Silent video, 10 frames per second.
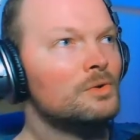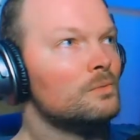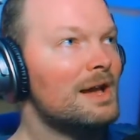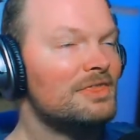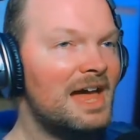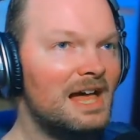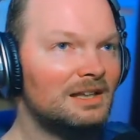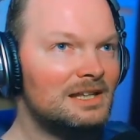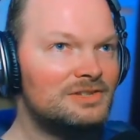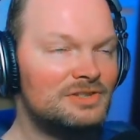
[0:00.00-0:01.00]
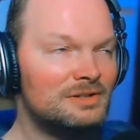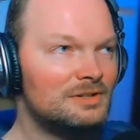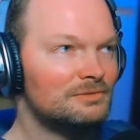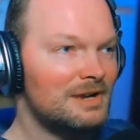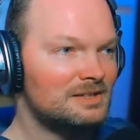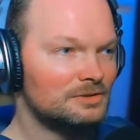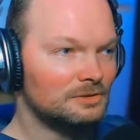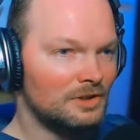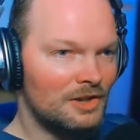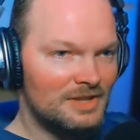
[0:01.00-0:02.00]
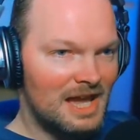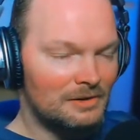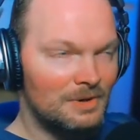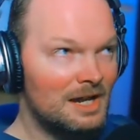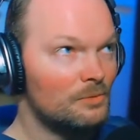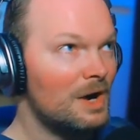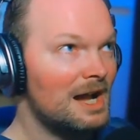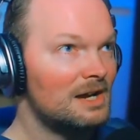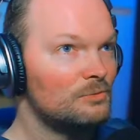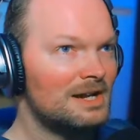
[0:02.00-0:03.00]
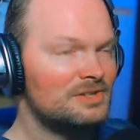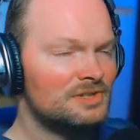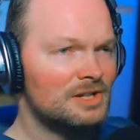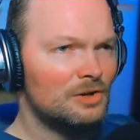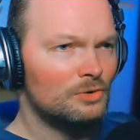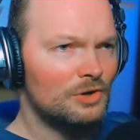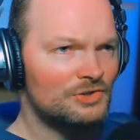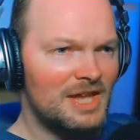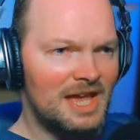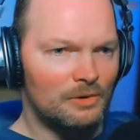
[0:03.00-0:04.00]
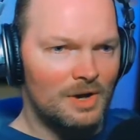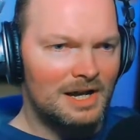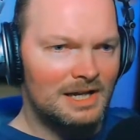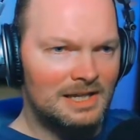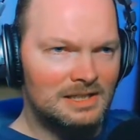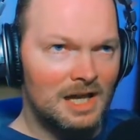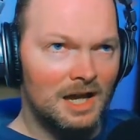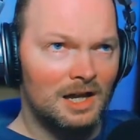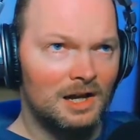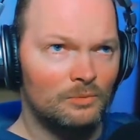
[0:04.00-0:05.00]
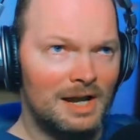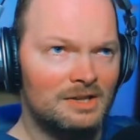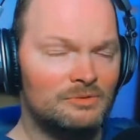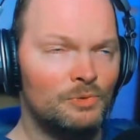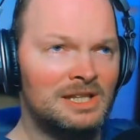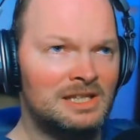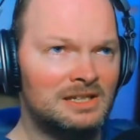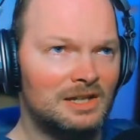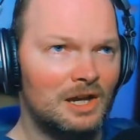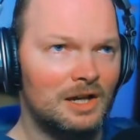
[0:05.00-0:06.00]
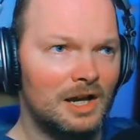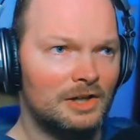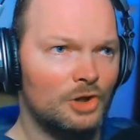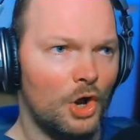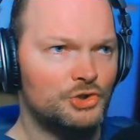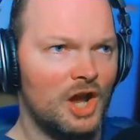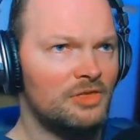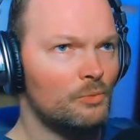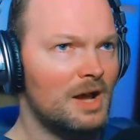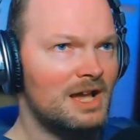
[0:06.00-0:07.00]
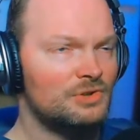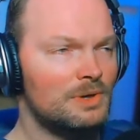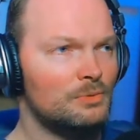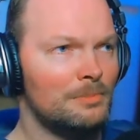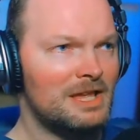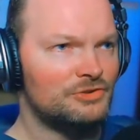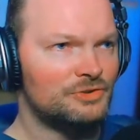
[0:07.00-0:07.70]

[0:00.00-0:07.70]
where the hell is the reticle on that? Where, why, where's the no crosshair? Why, uh, why, we need uh, a dot, otherwise we will miss.